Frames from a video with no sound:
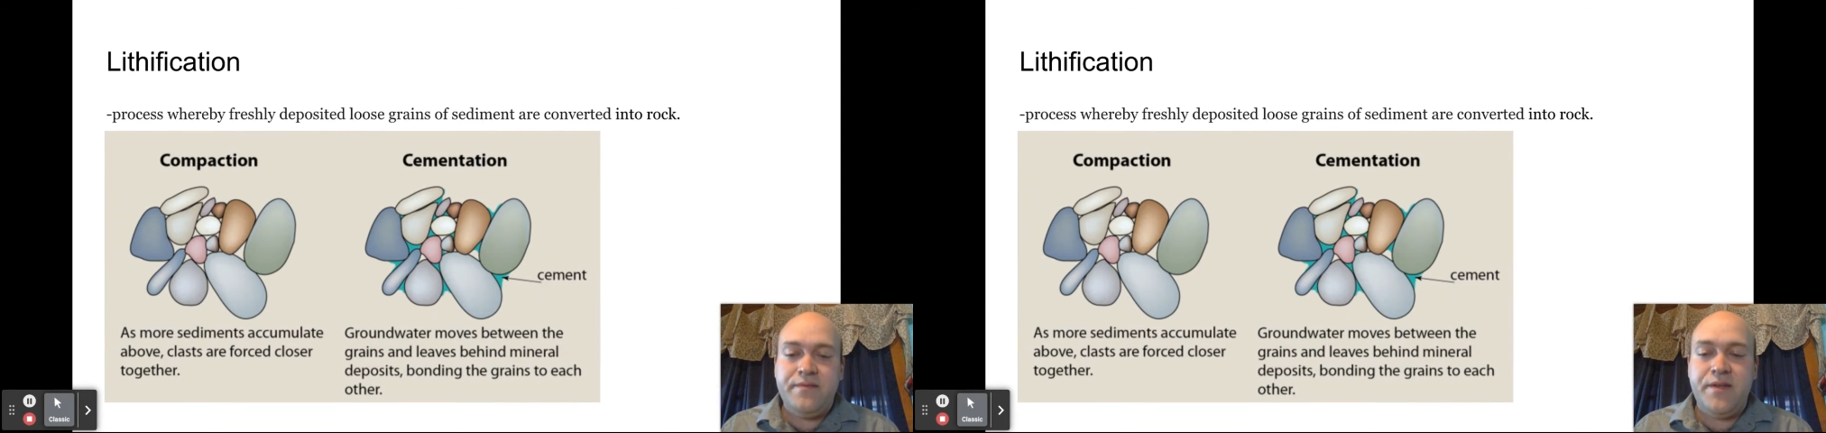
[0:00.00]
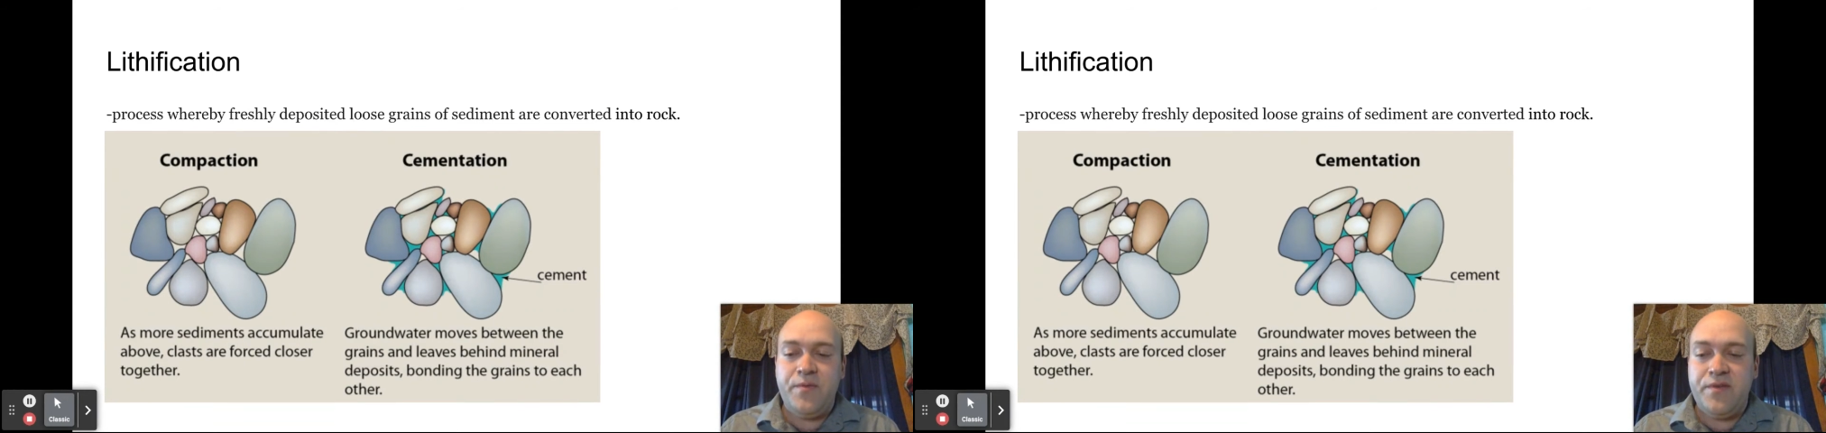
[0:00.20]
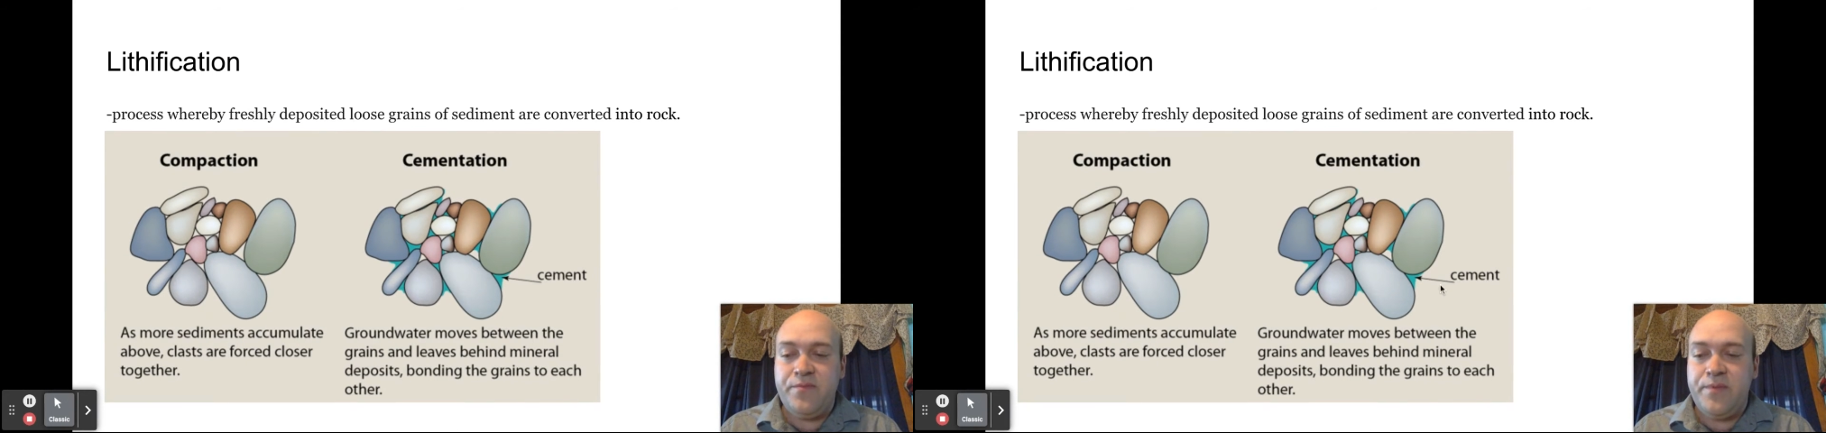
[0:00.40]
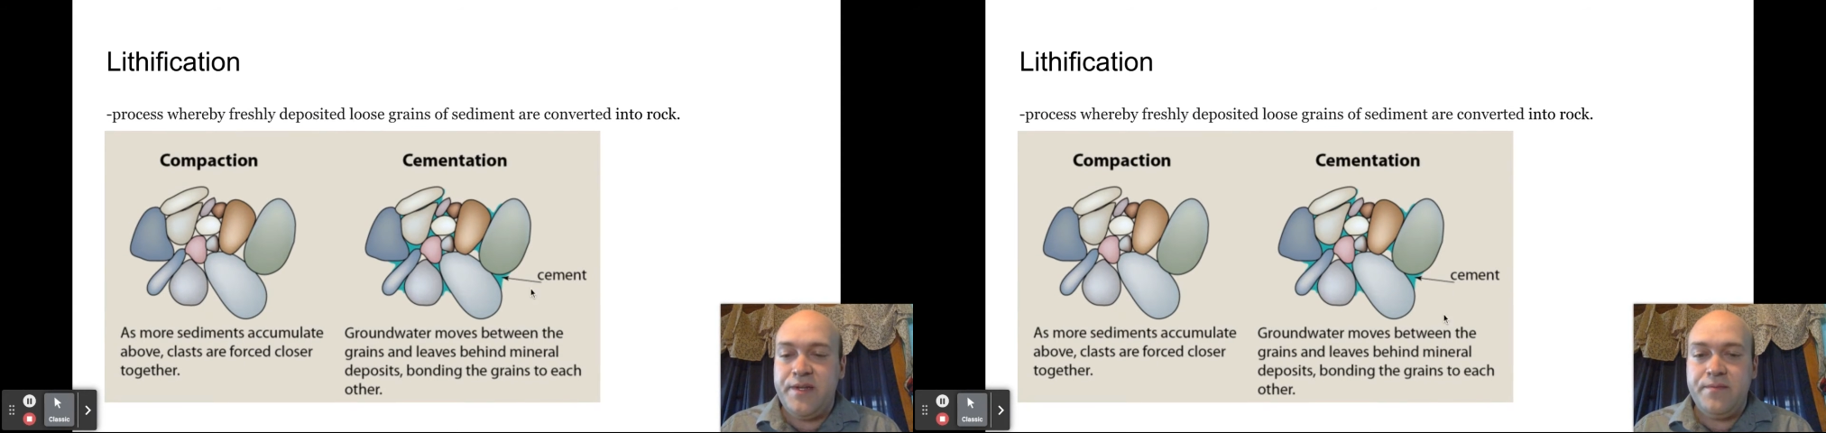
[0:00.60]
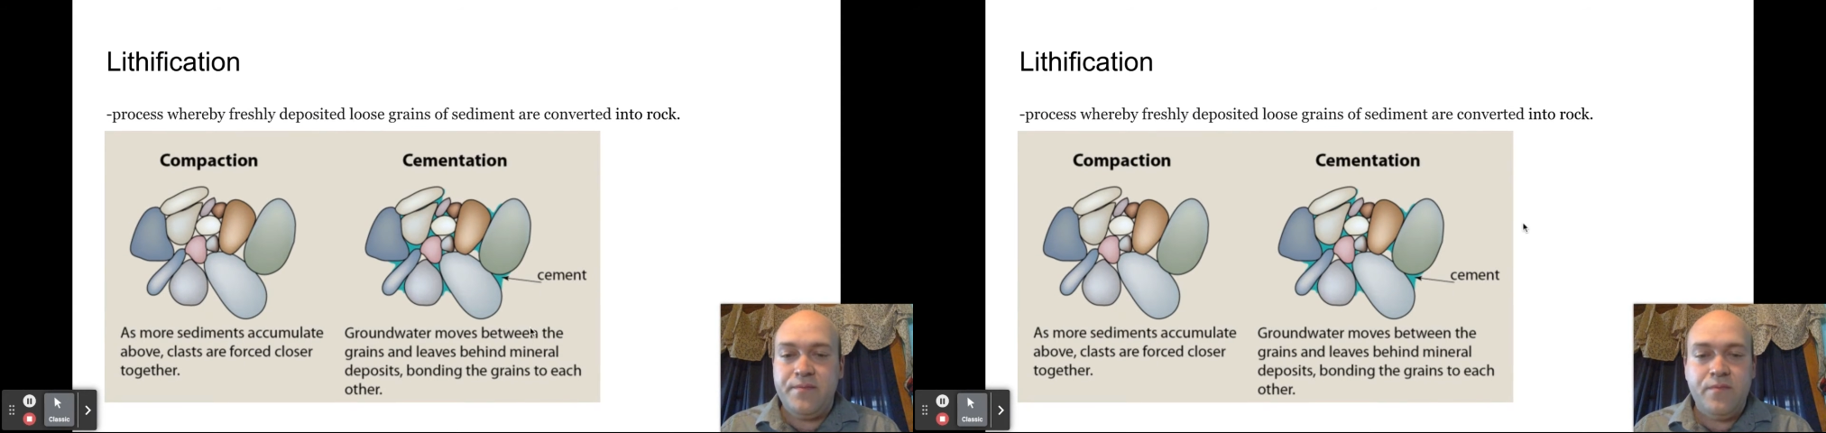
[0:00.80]
they would have
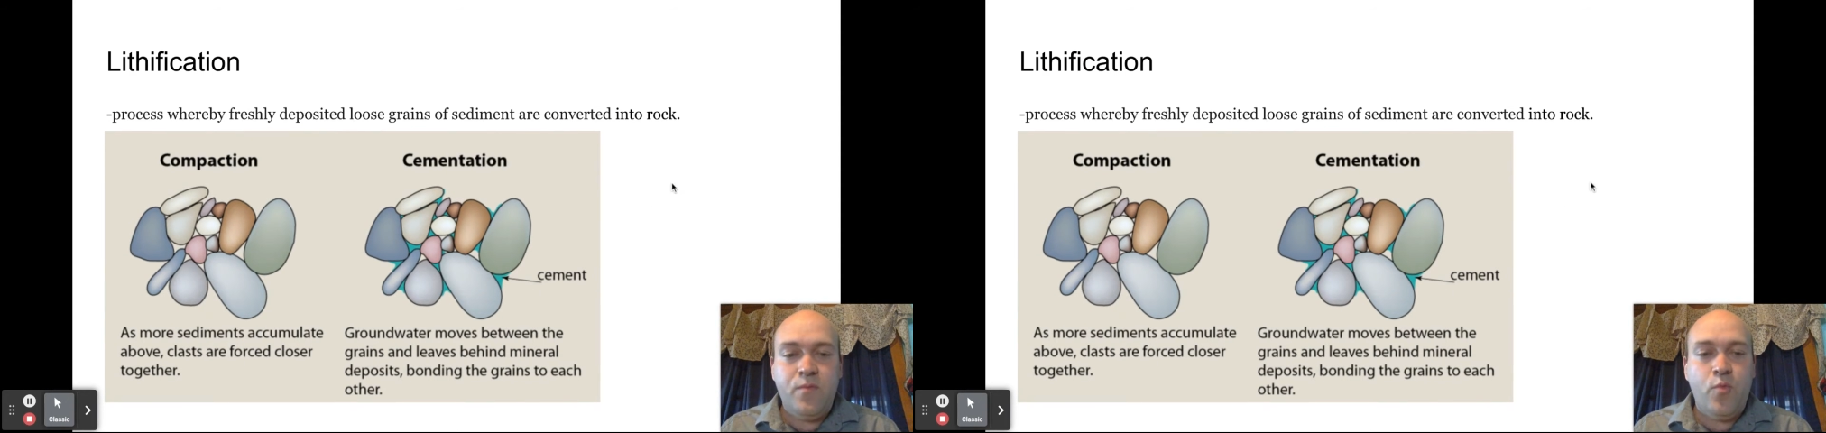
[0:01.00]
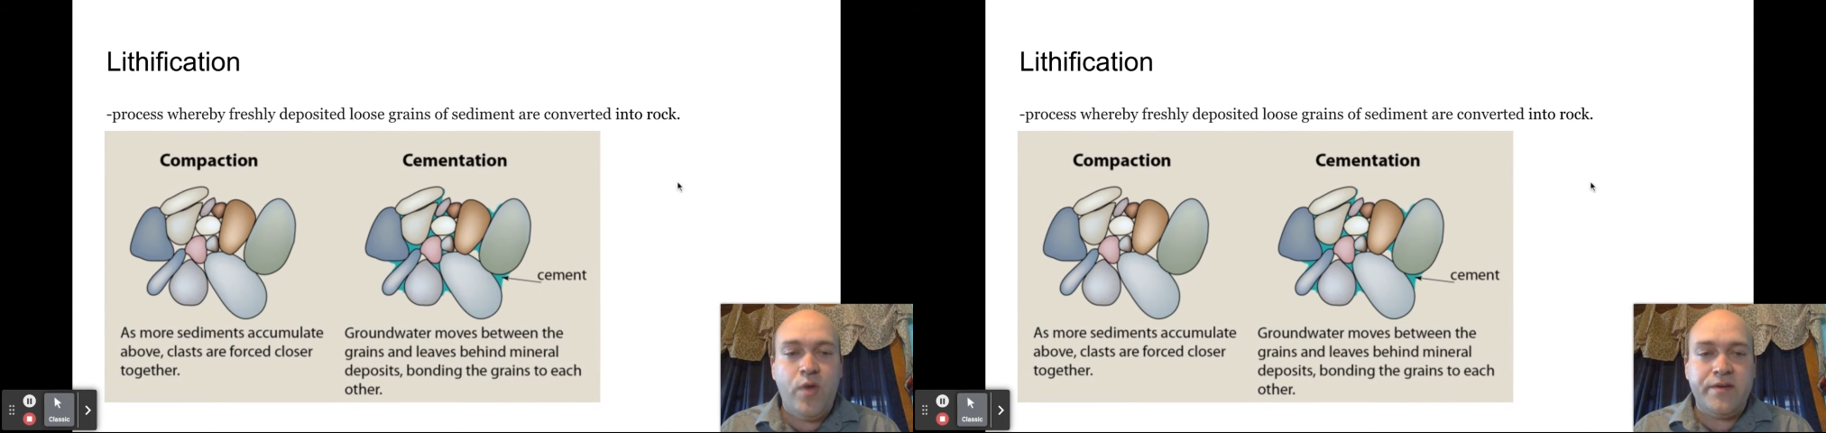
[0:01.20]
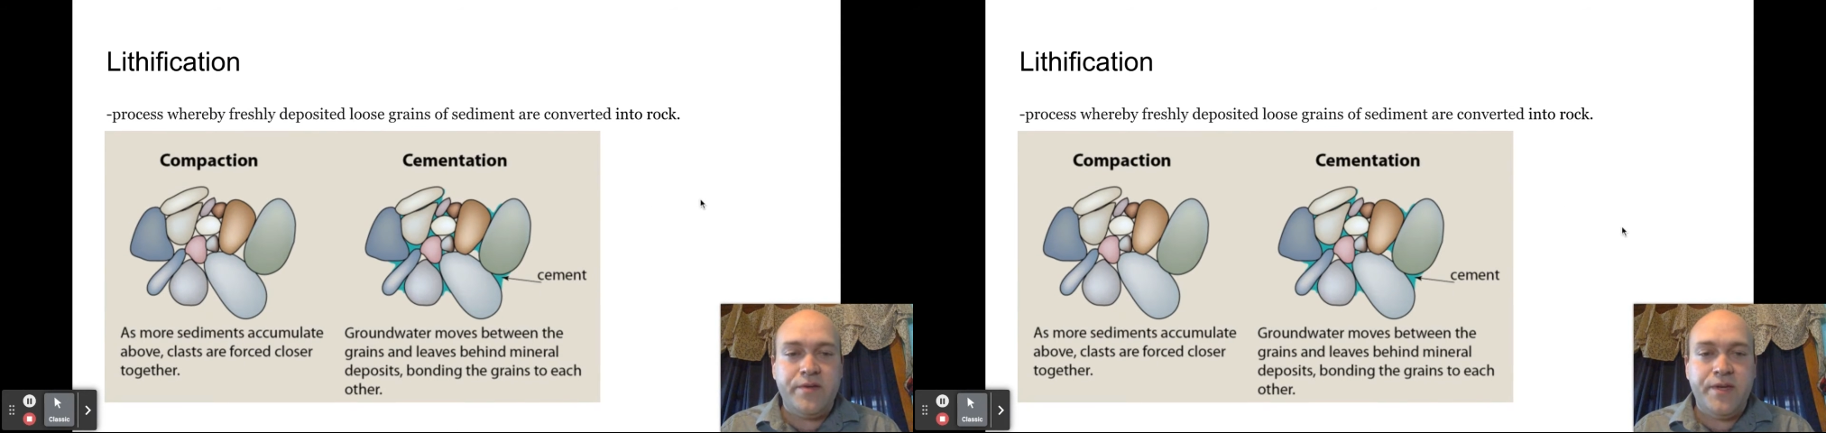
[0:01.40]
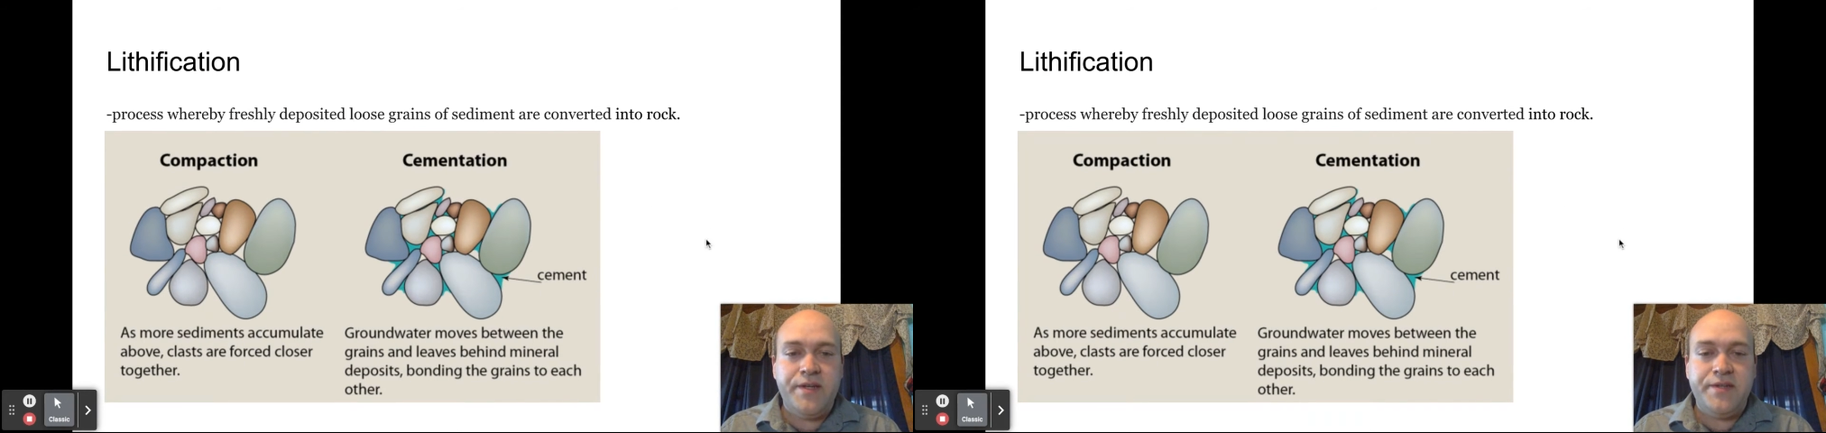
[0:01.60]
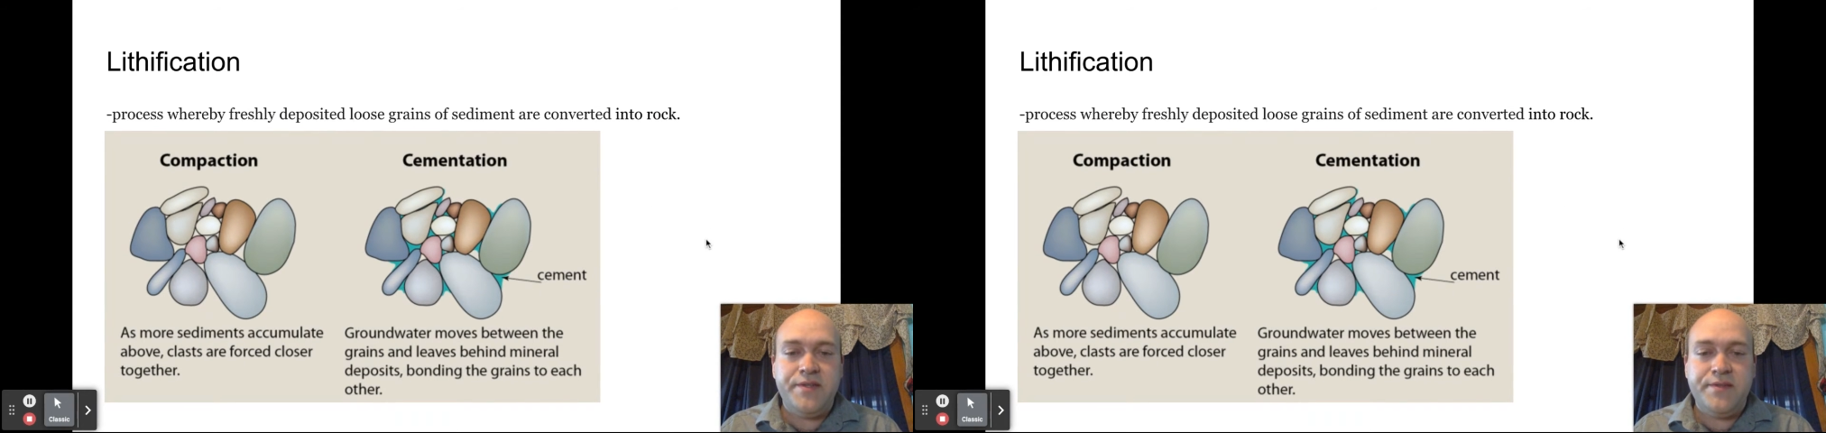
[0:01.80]
been wet
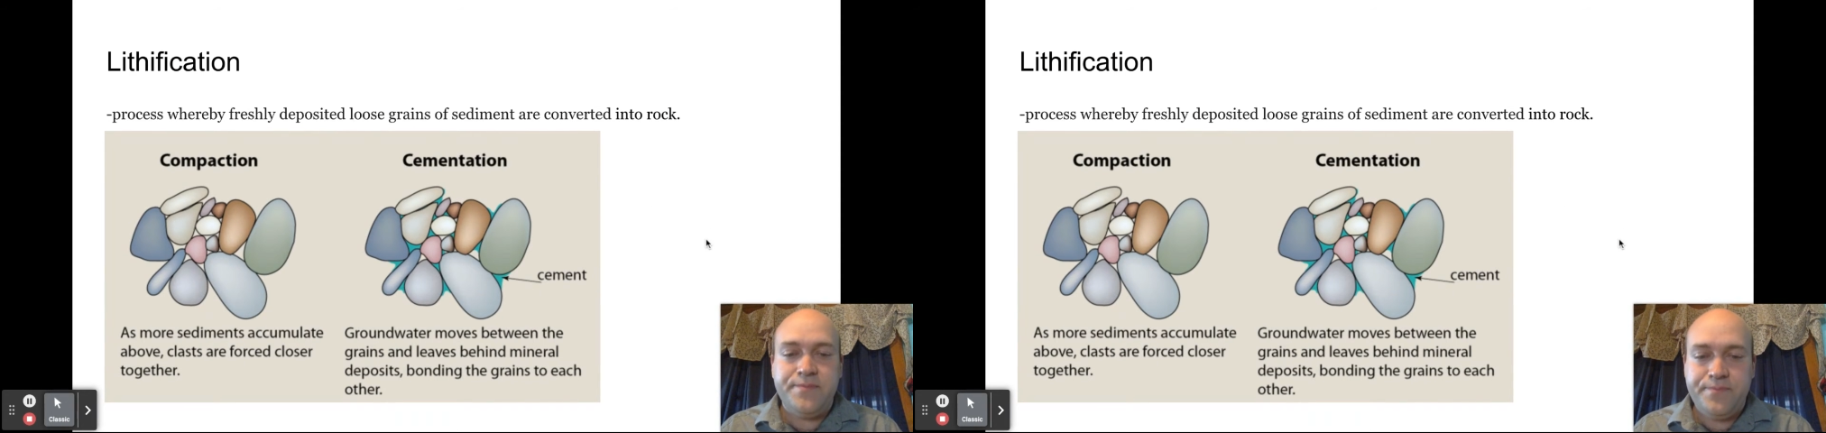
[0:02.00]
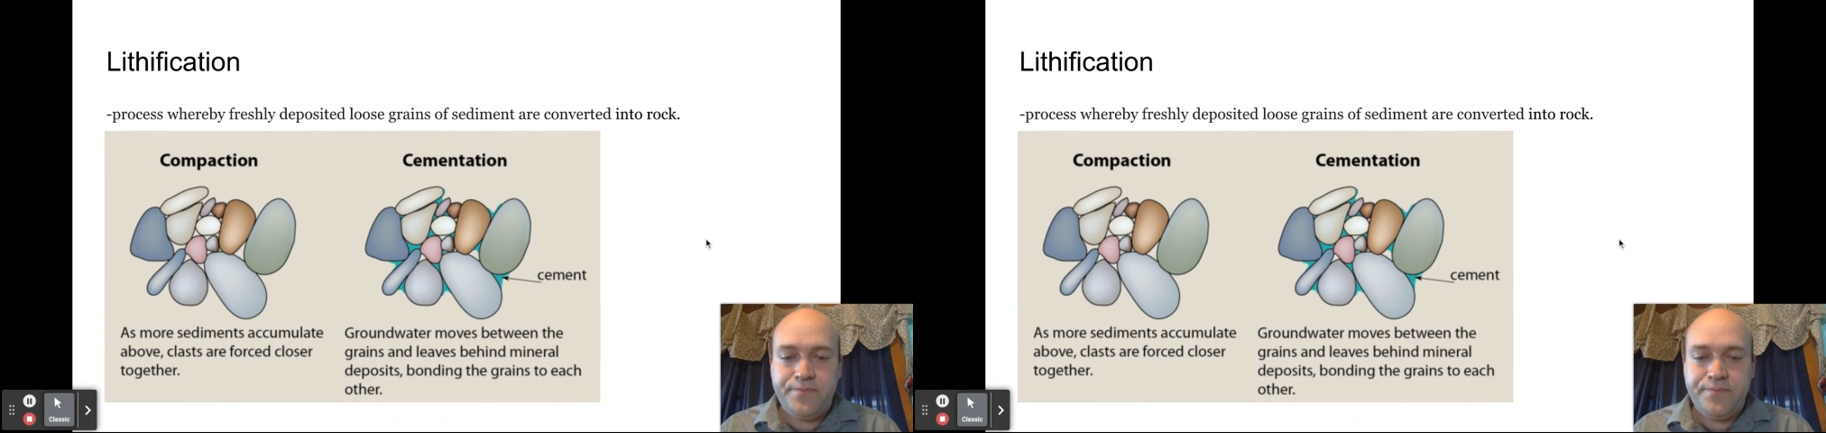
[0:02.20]
locations.